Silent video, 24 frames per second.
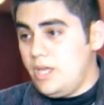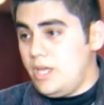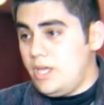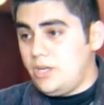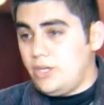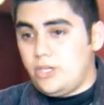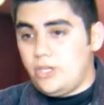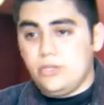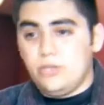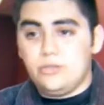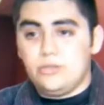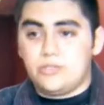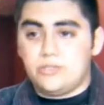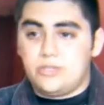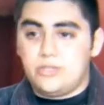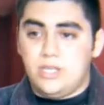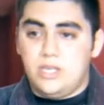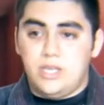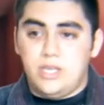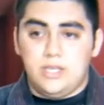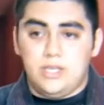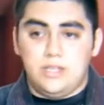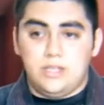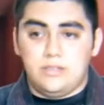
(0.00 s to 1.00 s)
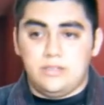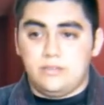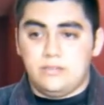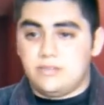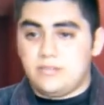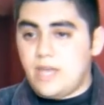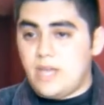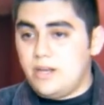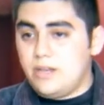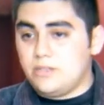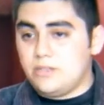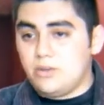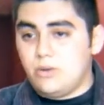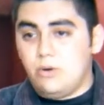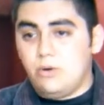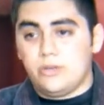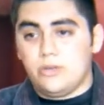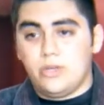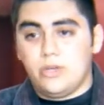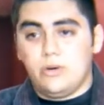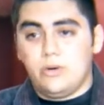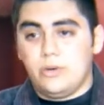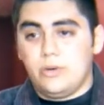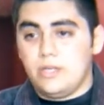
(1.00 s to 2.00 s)
in Houston and San
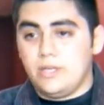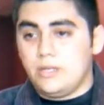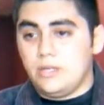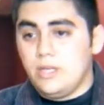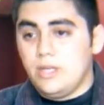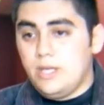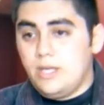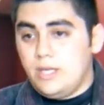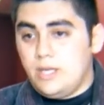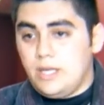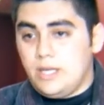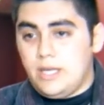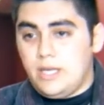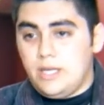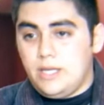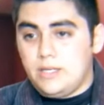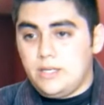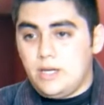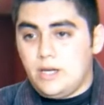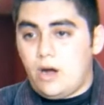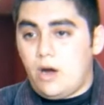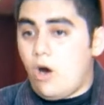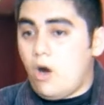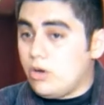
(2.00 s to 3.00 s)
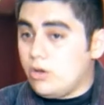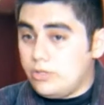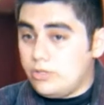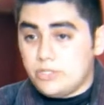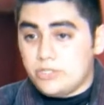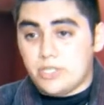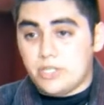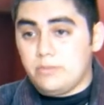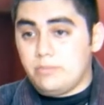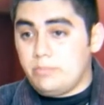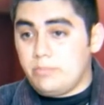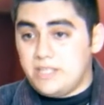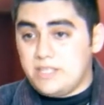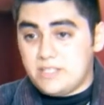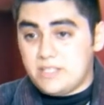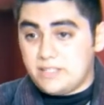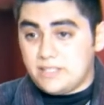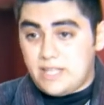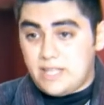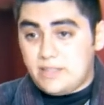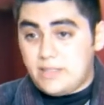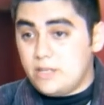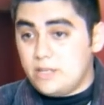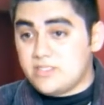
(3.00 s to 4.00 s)
Antonio and Harlingen, places like that.